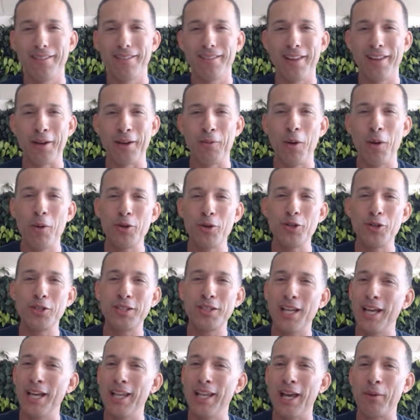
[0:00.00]
Like, what would you
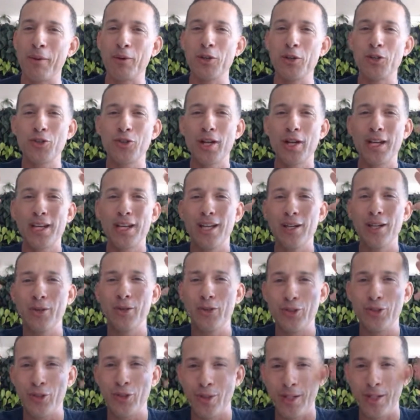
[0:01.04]
say like when you're trying to get new
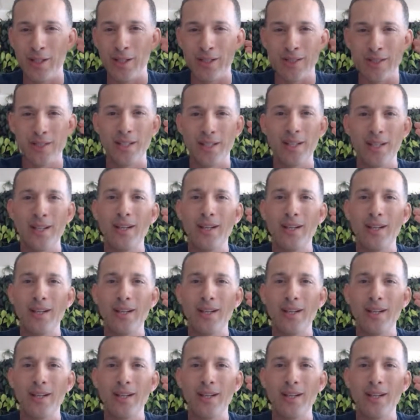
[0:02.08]
students?